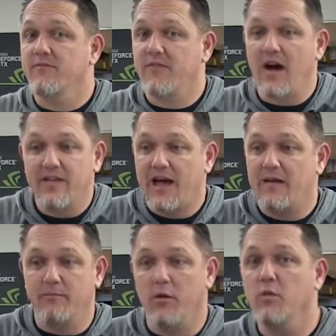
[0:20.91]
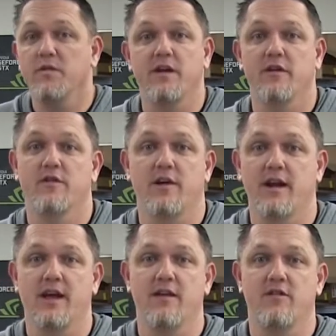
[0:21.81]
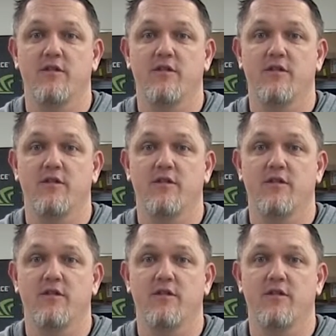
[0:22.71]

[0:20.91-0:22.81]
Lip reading: find that bolt that you're trying to get